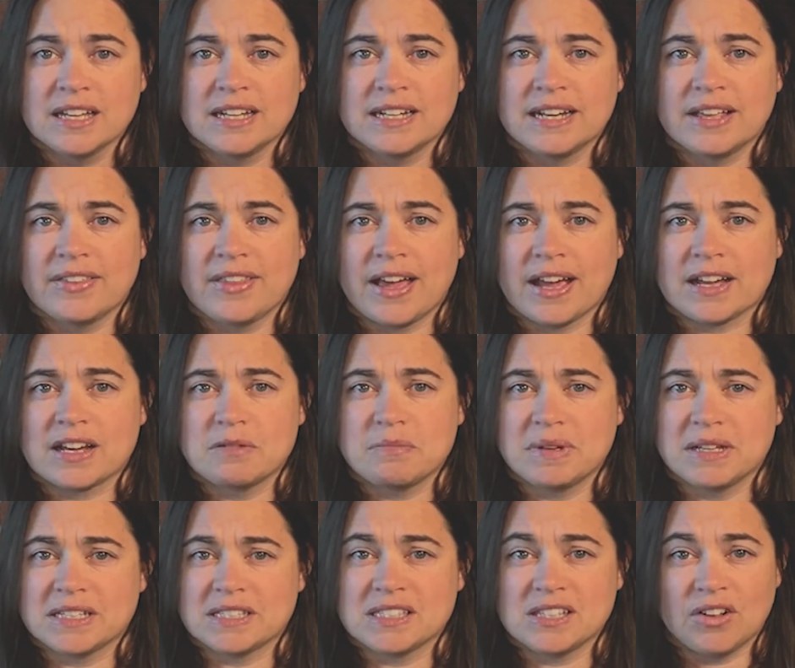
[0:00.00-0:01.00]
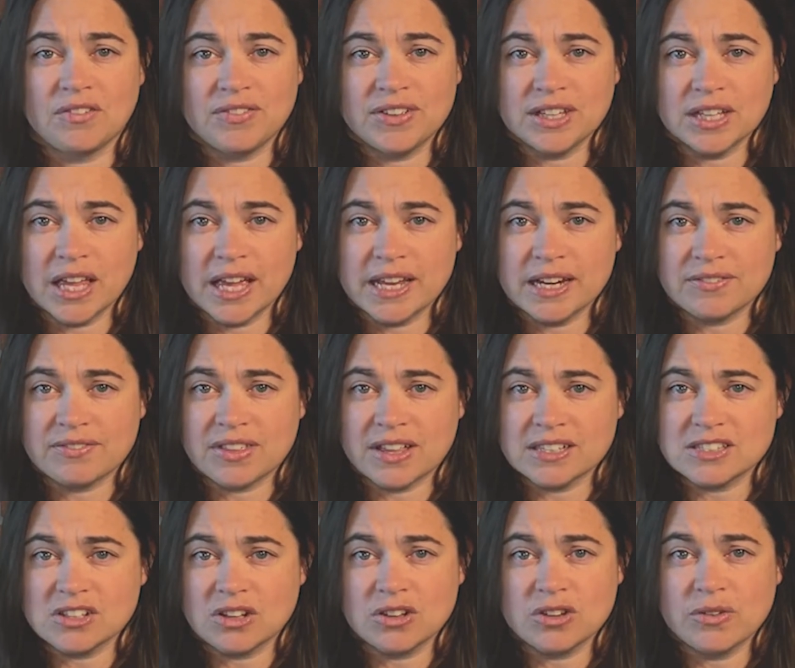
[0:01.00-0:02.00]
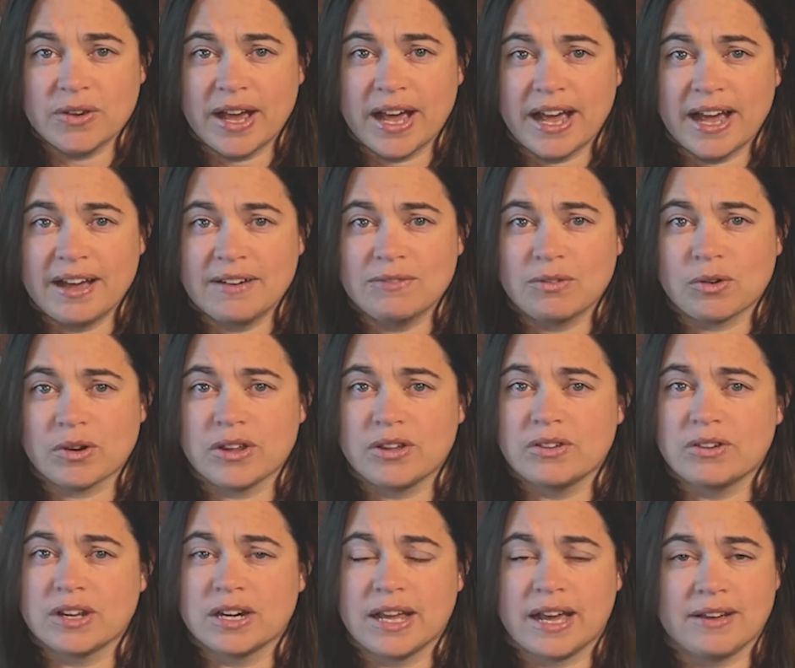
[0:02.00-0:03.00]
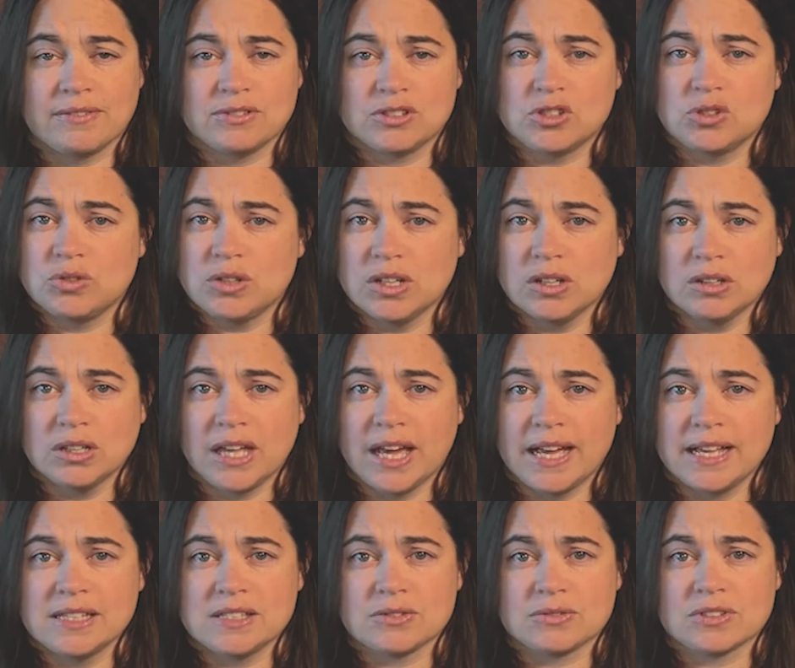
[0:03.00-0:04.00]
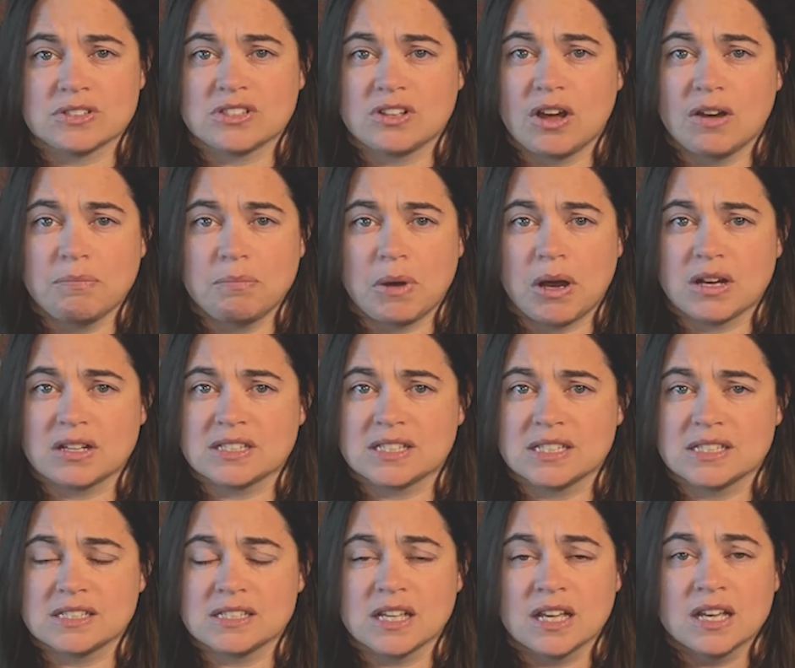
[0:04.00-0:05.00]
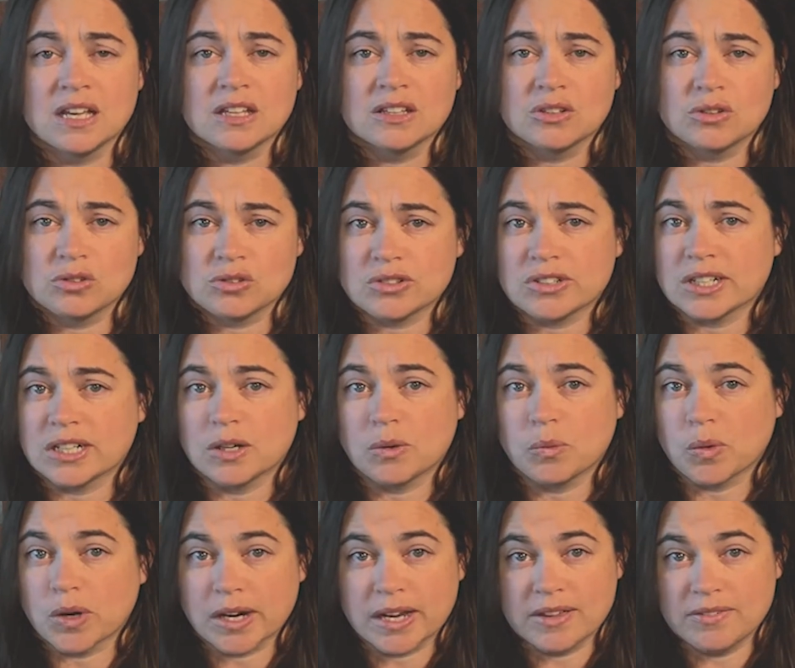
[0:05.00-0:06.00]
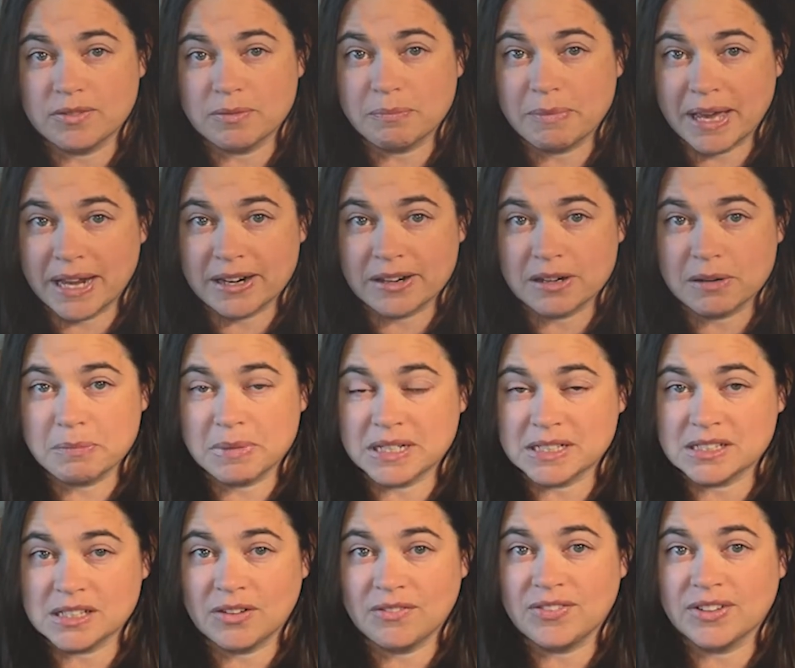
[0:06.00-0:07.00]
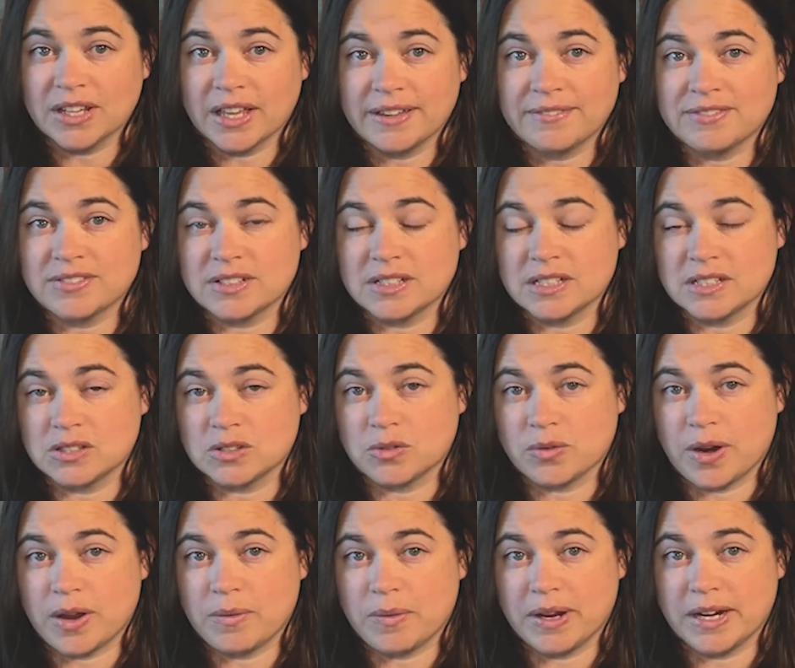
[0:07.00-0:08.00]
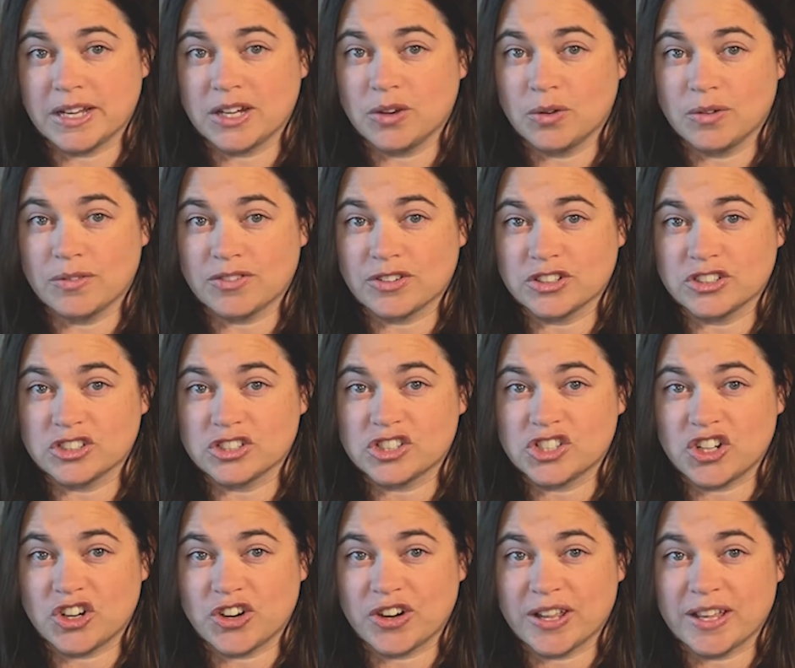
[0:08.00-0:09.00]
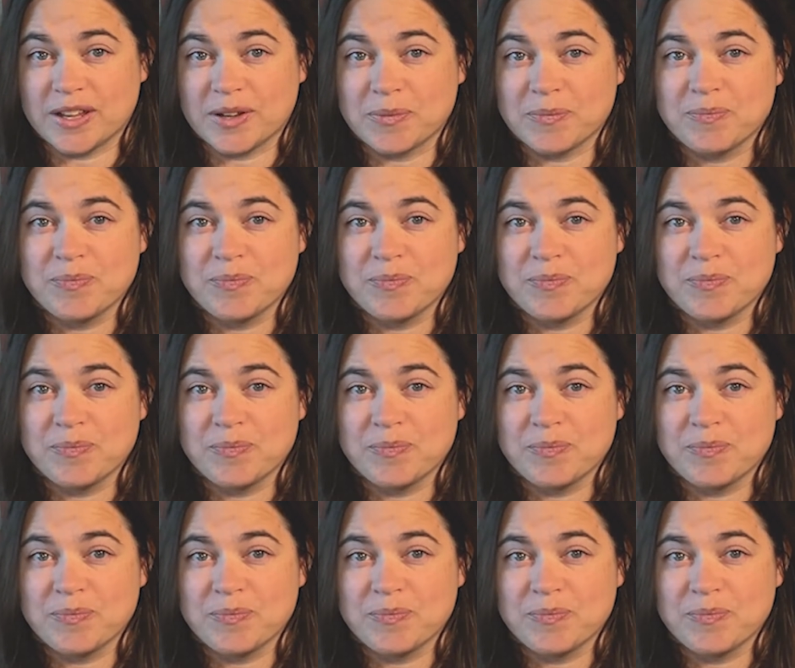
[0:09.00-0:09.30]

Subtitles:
Now that could be a selfie light if that's all you have, or you could have studio lights or soft boxes. Those are gonna work even better, but a selfie light is a great way to go if you're just starting.